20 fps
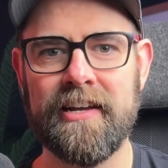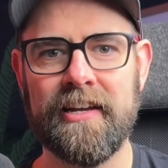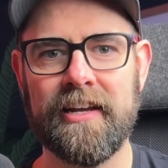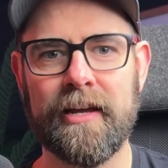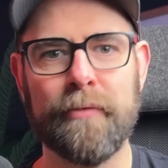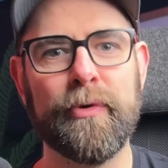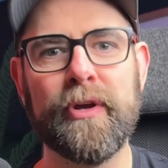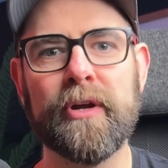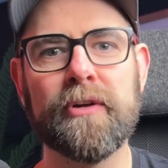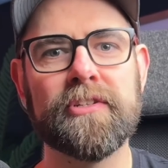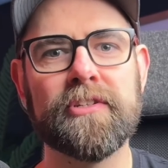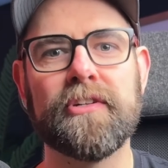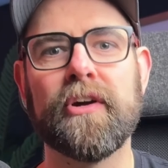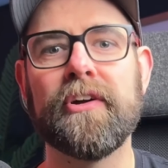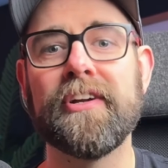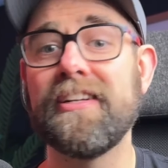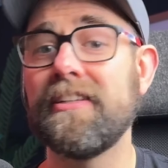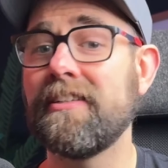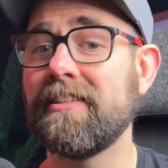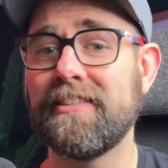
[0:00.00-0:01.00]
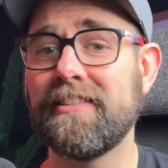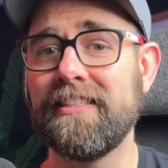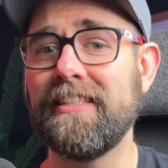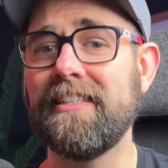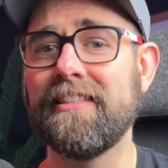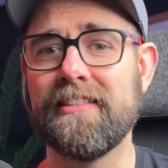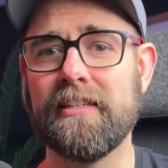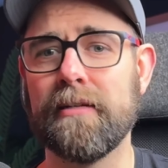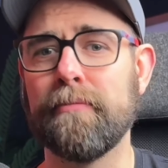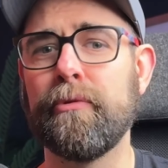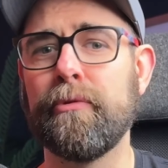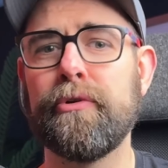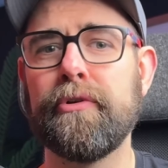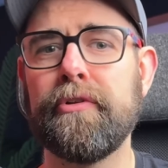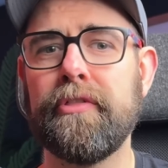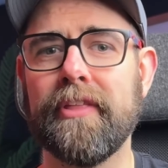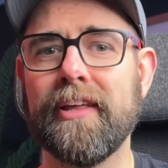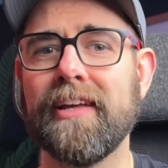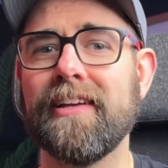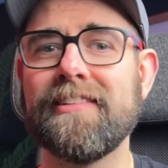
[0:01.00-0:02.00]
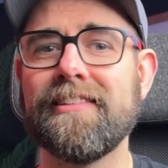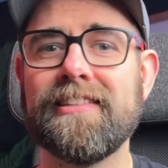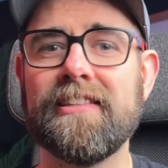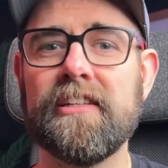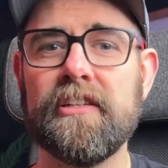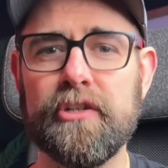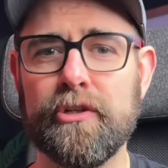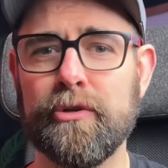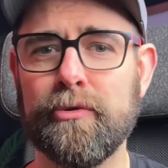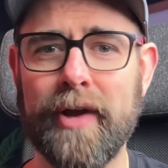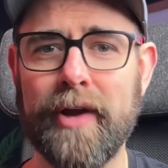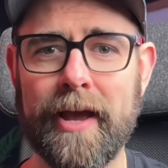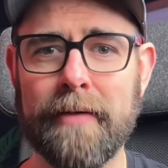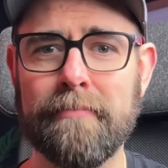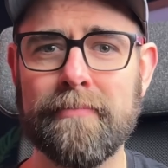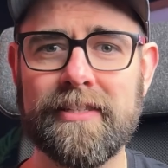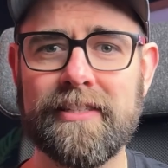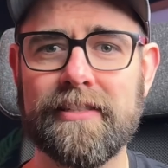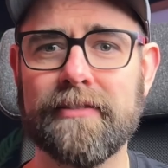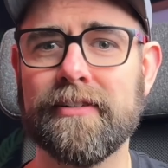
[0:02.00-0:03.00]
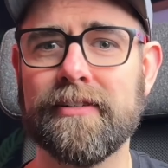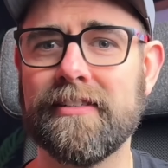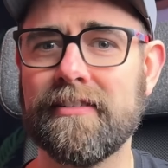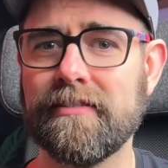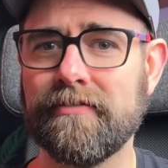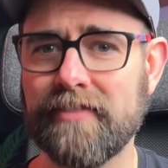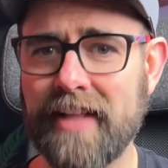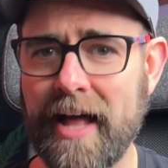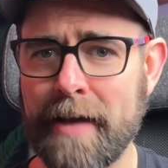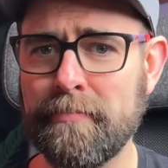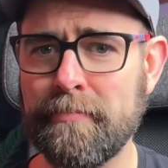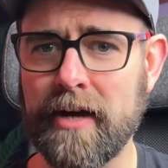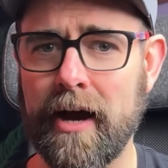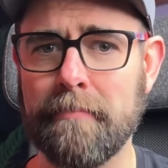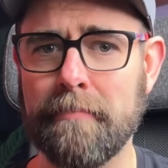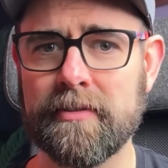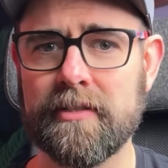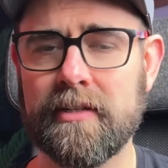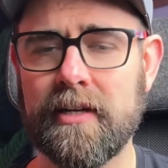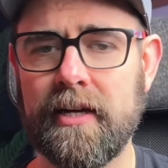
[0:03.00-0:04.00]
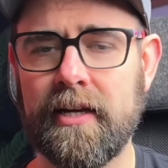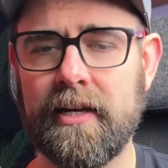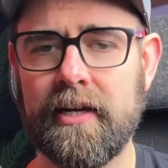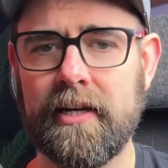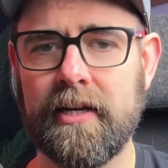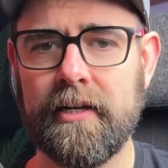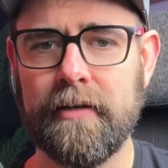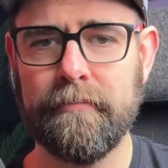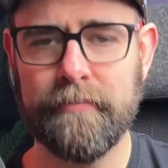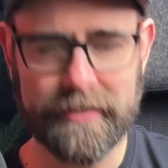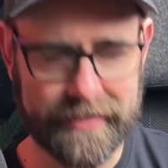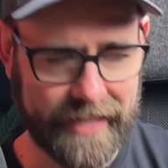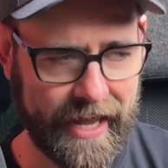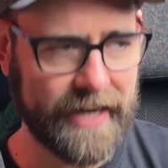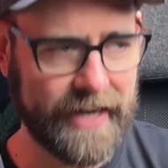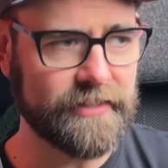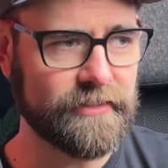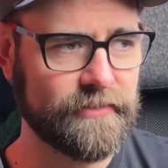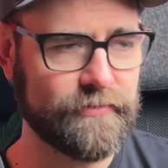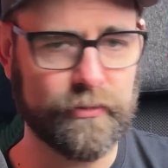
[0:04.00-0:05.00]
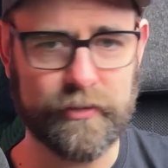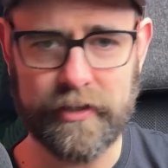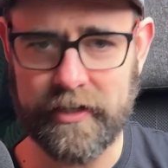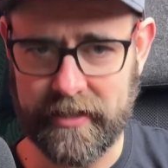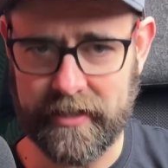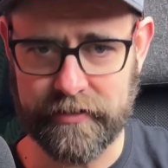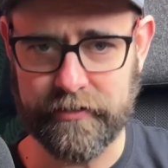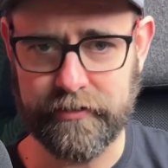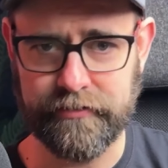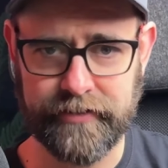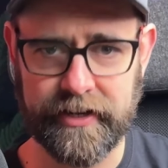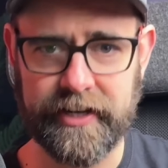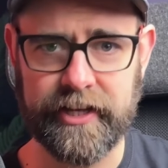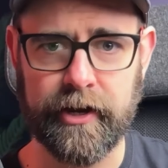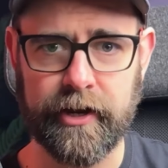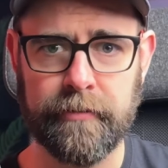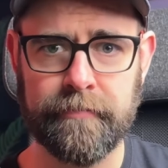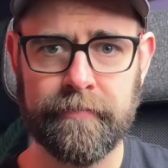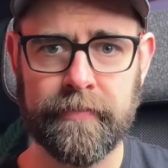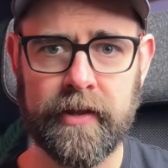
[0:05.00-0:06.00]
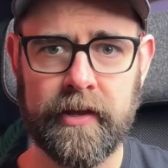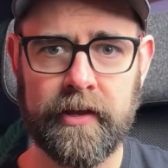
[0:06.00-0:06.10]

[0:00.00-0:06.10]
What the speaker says: And we are starting to see similar things in the new M series of laptops, but that is for another video.